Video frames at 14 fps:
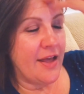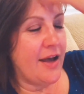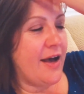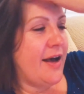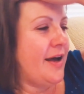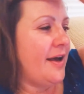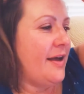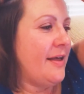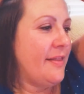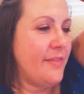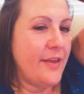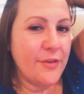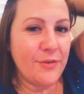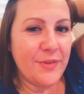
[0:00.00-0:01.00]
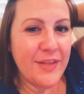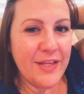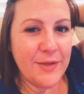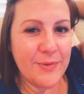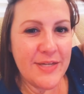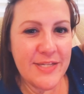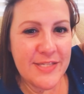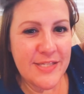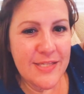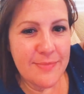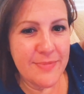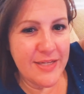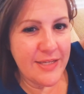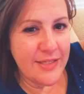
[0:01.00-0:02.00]
The other thing was
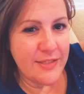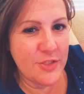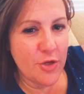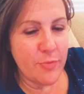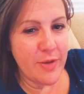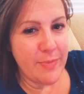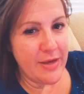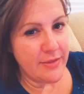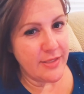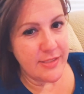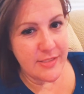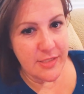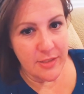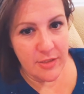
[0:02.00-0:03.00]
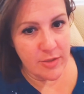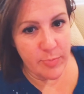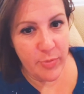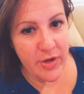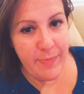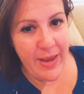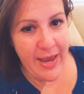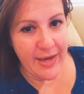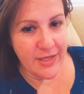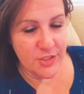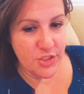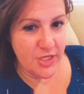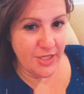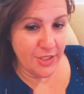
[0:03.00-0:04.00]
somebody told me about these little
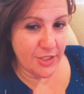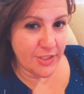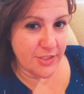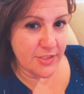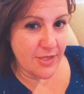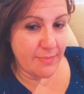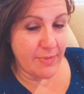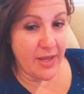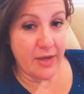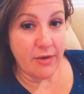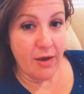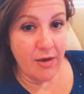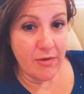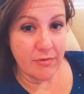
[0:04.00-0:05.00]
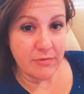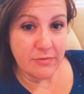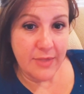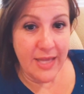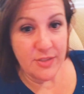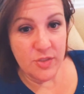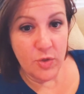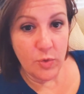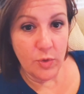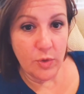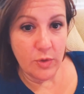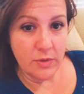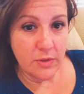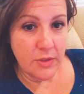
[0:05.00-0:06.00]
prepackaged dinners. So I'm like, oh, that's
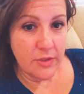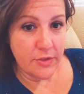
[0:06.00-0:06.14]
cool.